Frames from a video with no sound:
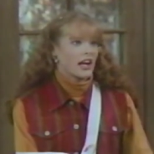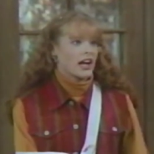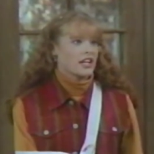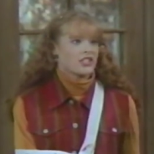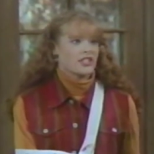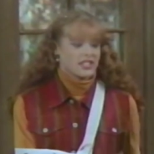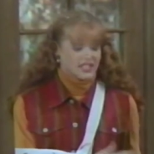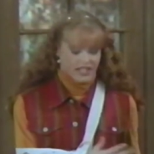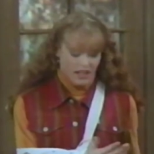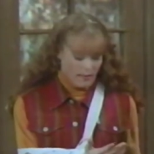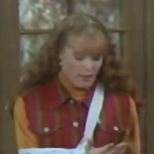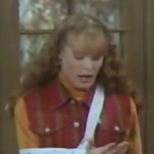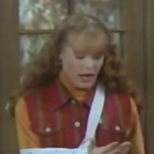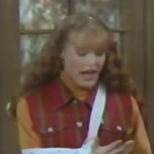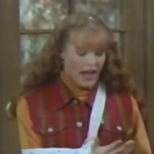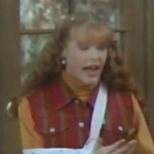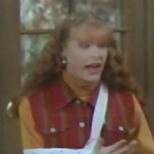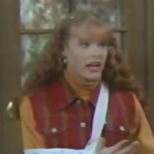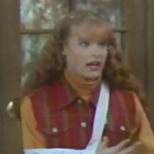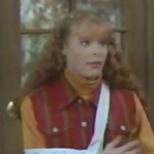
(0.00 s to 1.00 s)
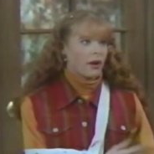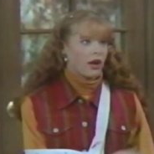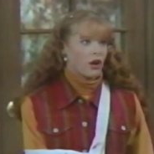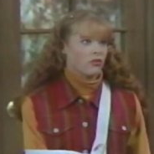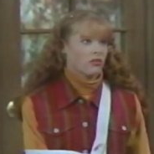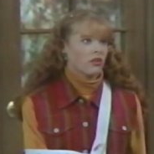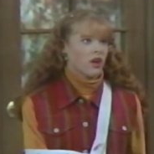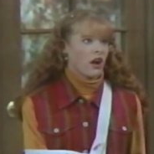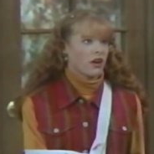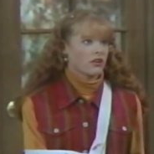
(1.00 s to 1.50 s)
I just slammed my hand in my
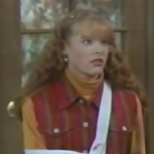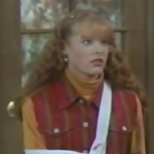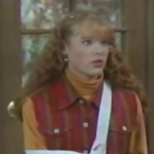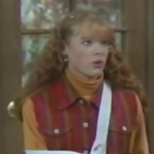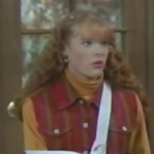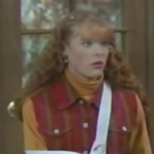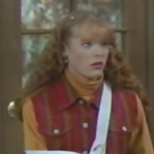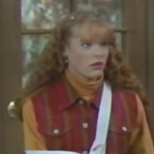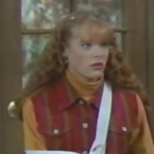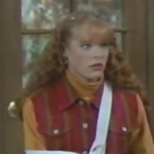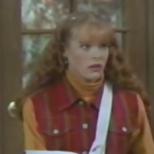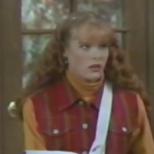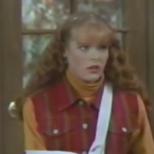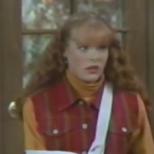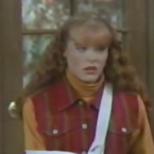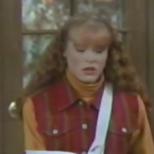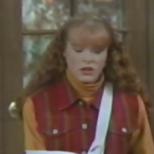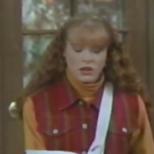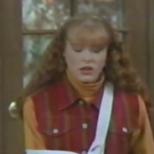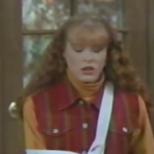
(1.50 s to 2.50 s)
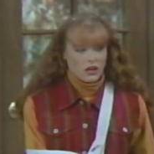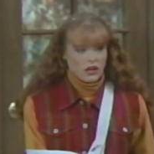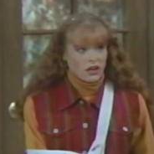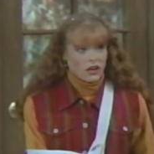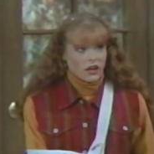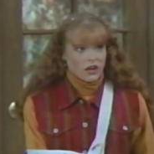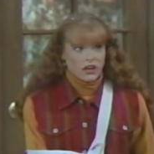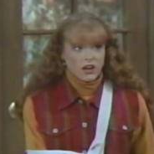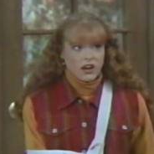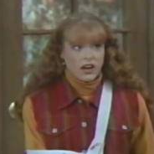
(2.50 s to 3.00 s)
own locker door.
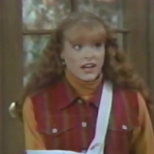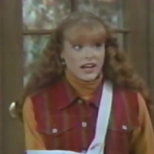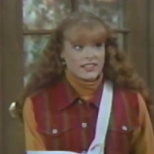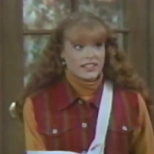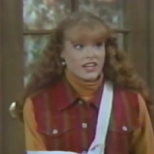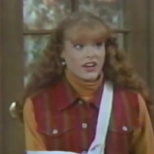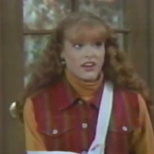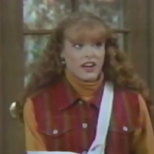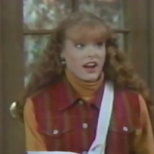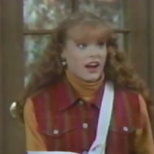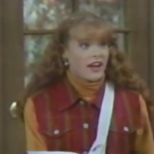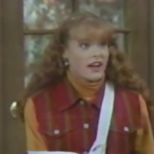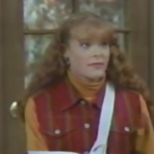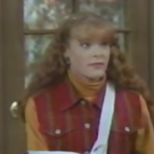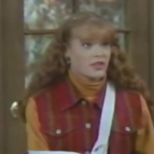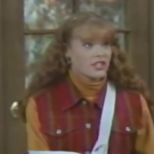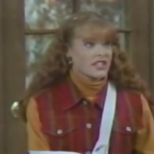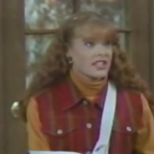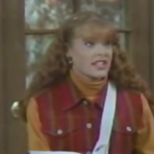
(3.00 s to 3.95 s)
I tell you, I am just